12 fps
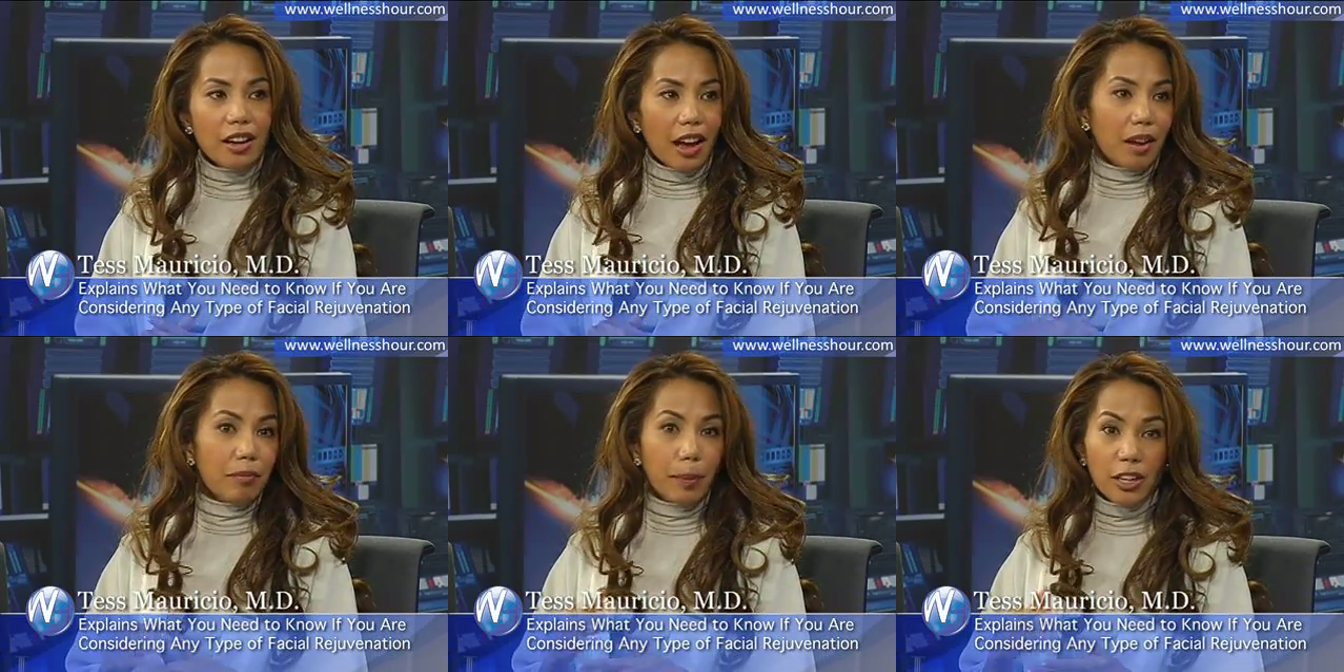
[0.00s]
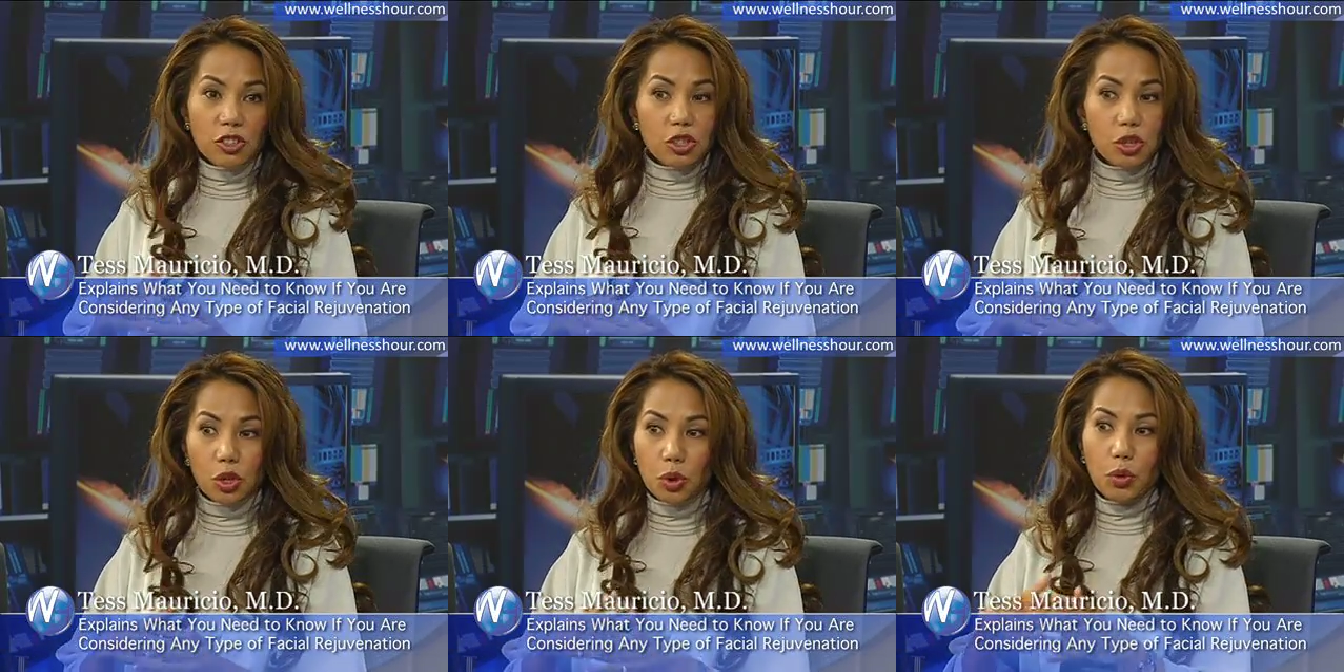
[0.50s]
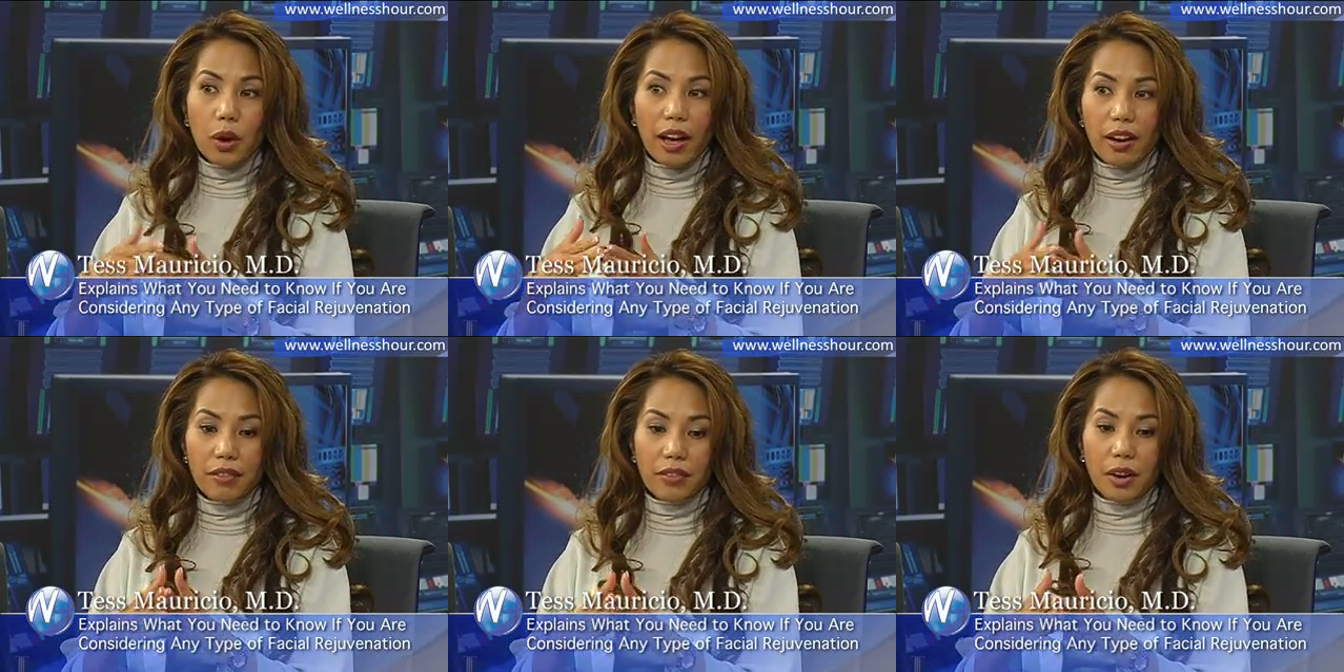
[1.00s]
And patients who
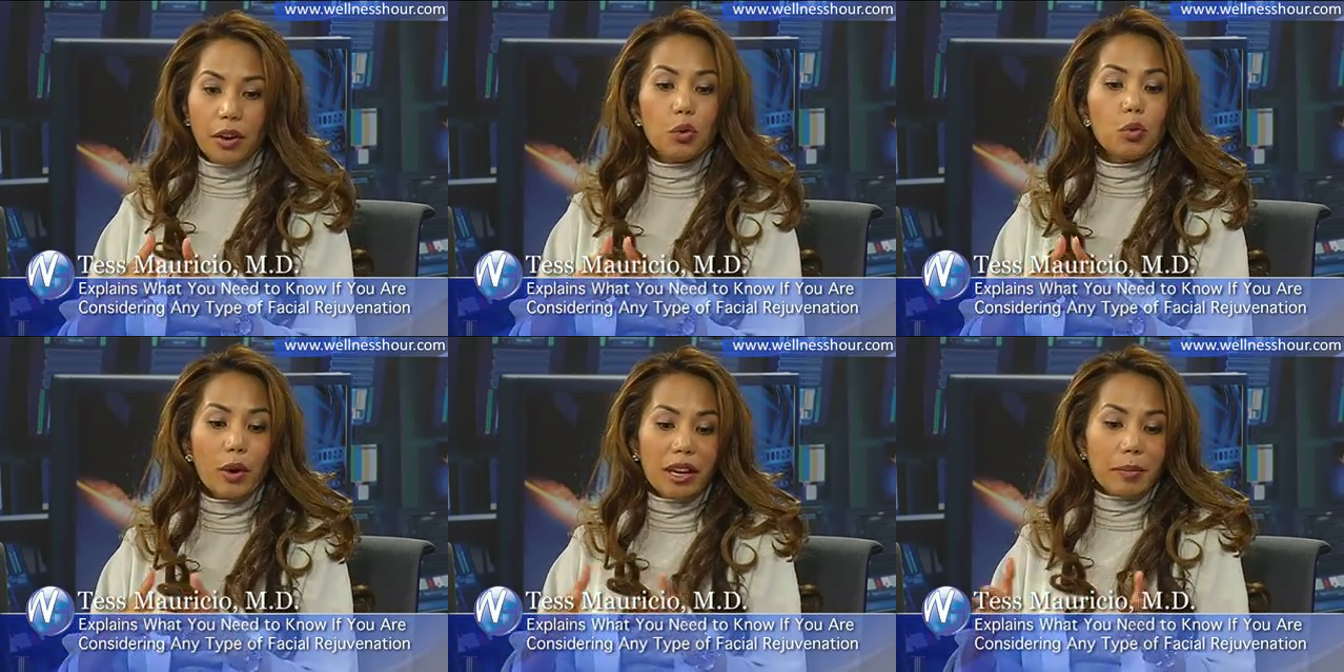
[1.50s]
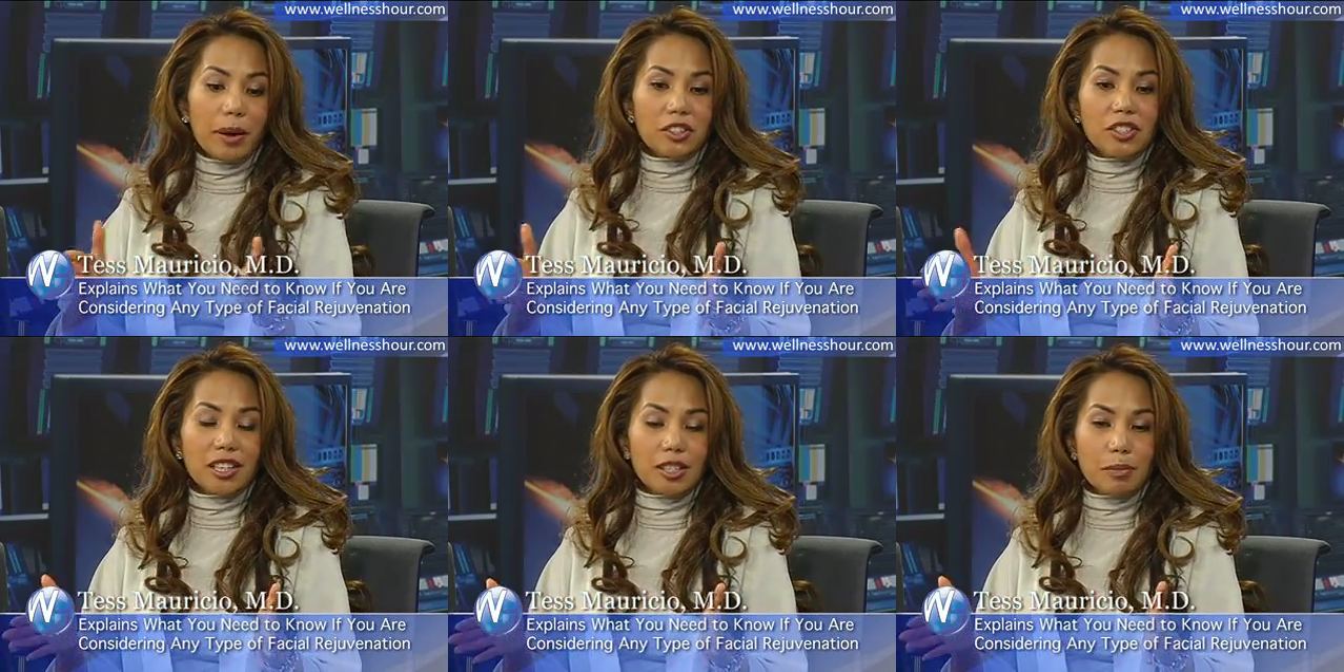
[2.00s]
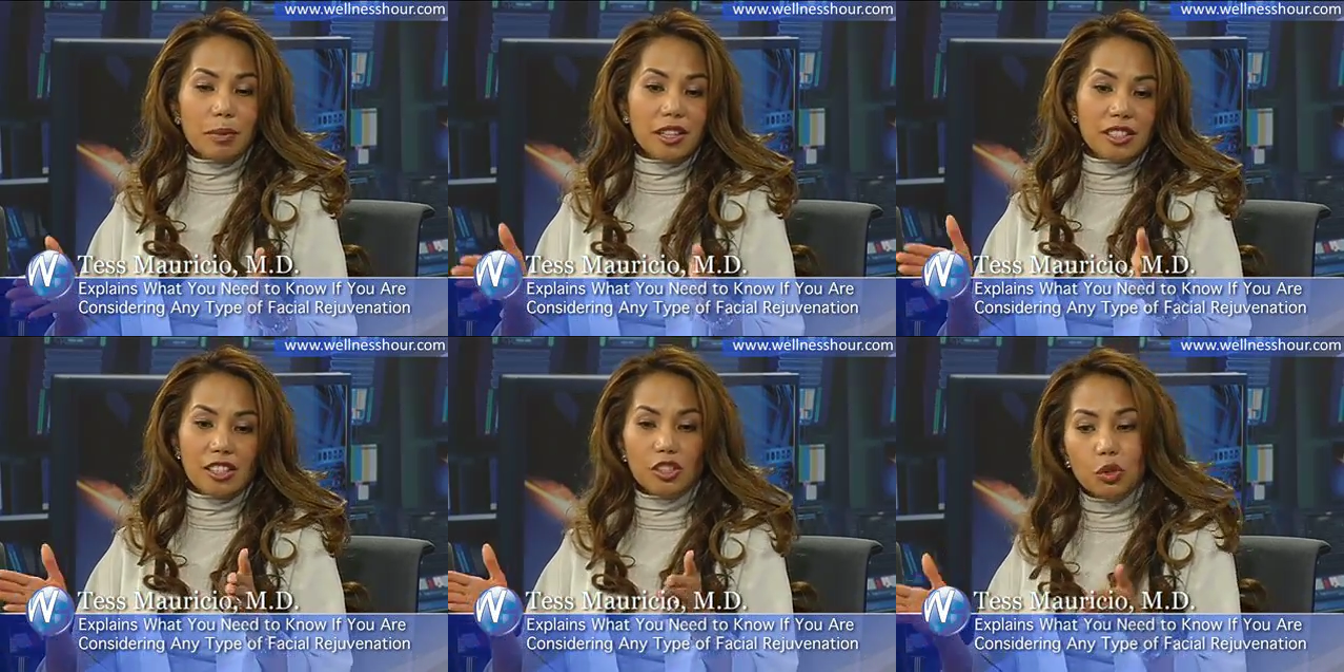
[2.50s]
have who wait about six
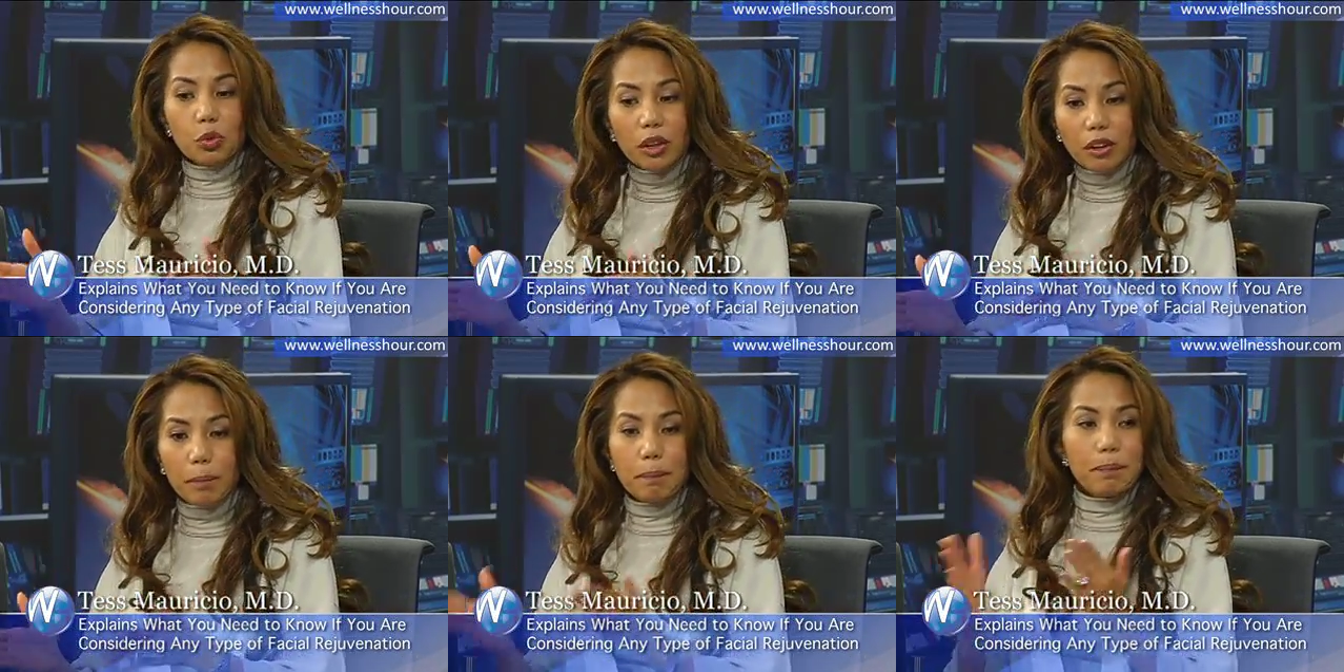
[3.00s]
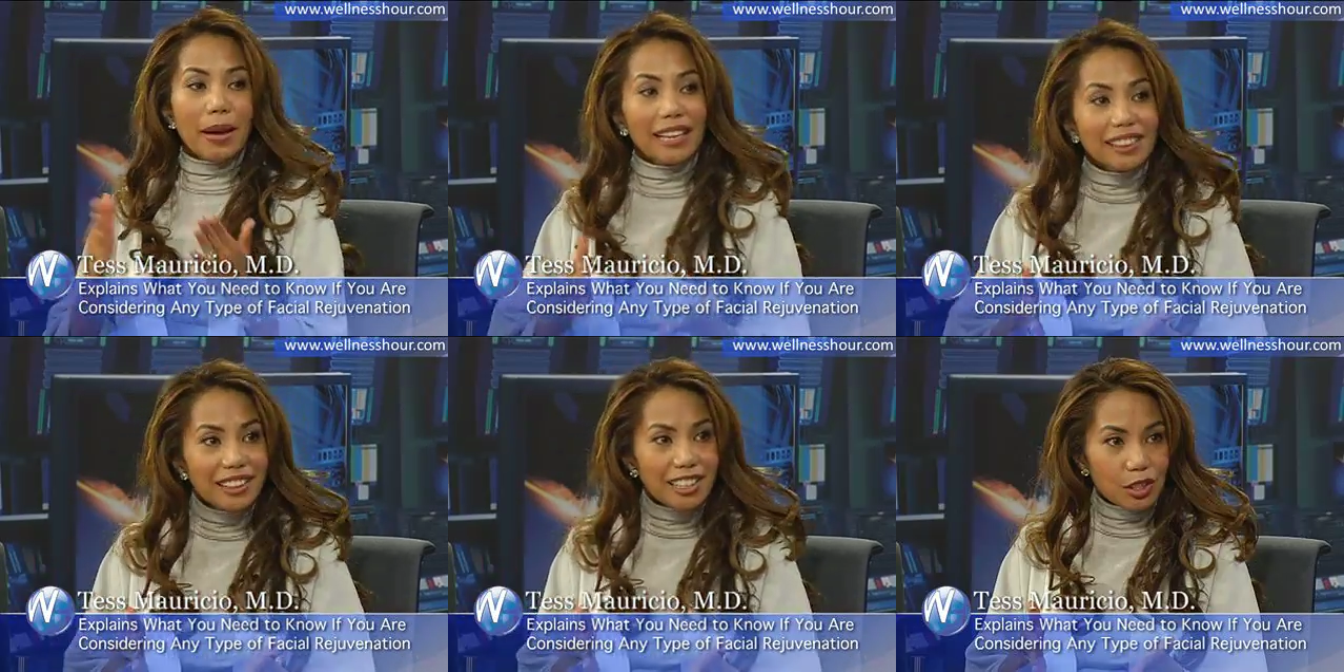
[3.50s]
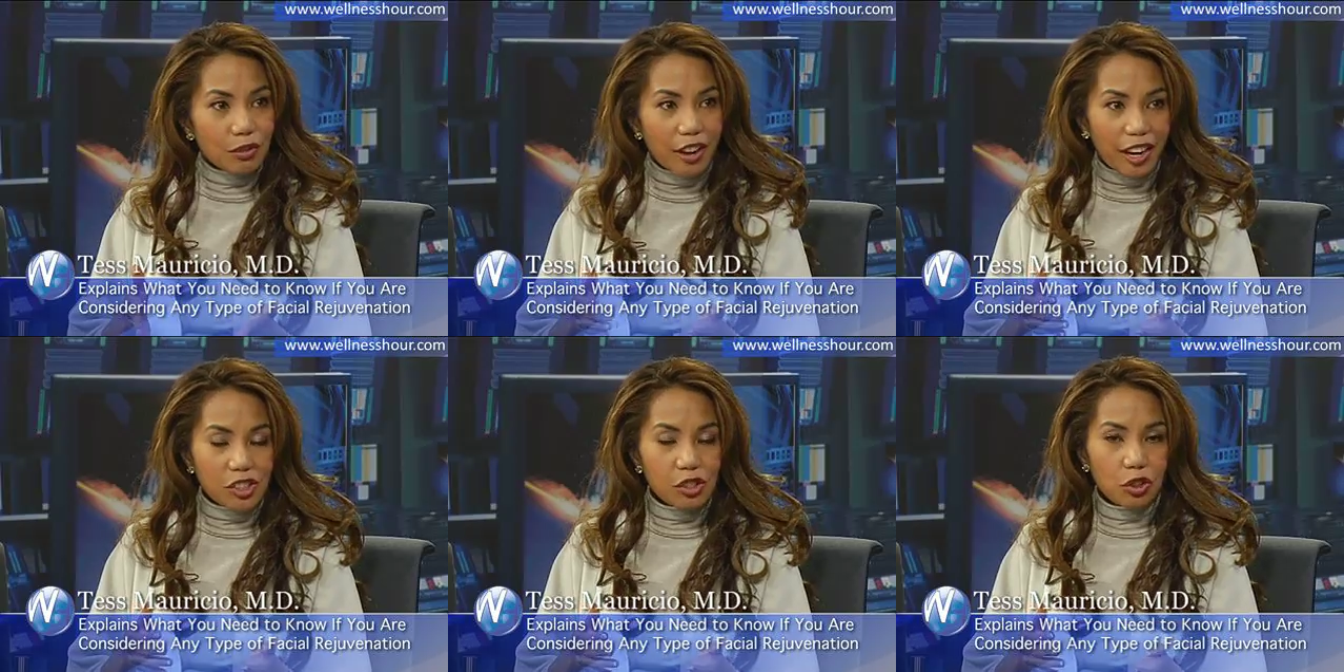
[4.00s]
months and do a maintenance
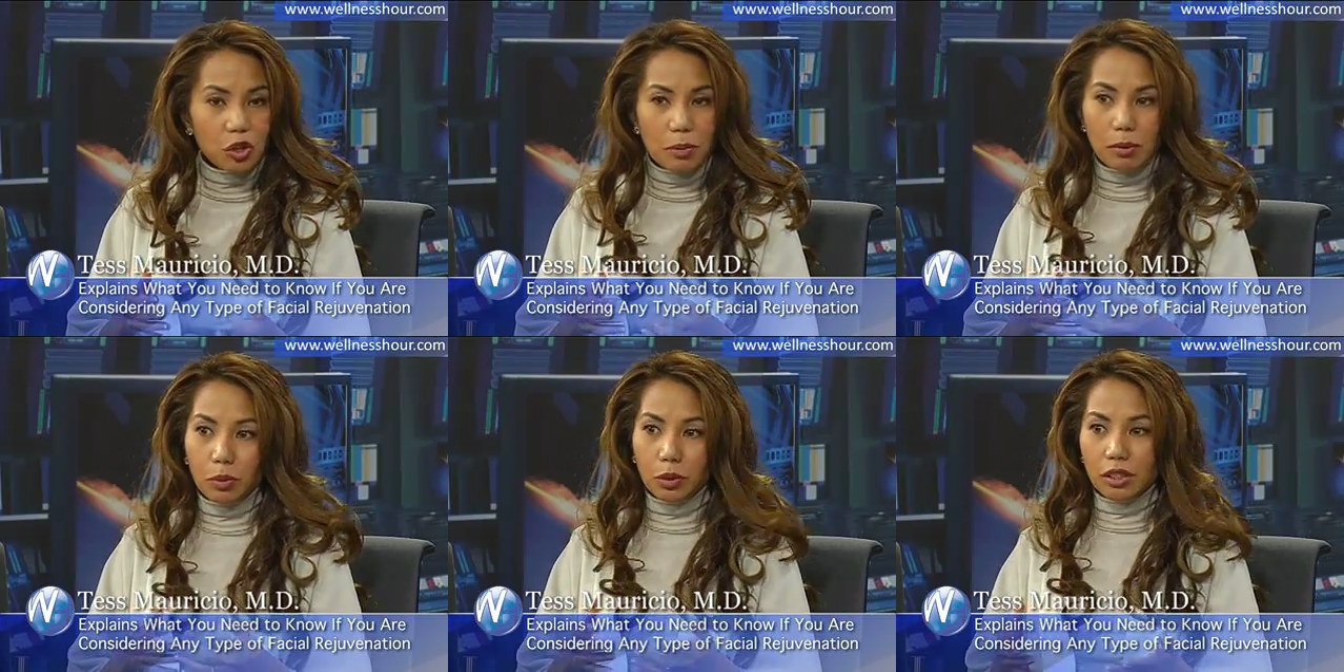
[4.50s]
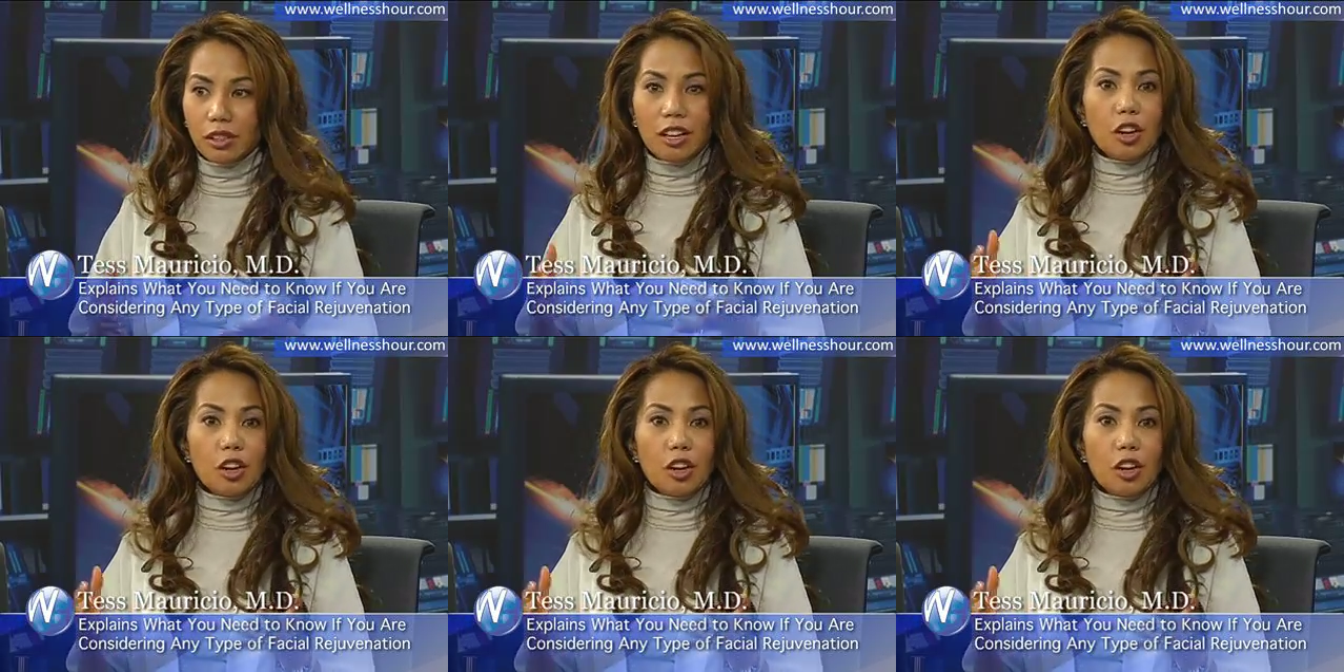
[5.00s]
Fraxel treatment will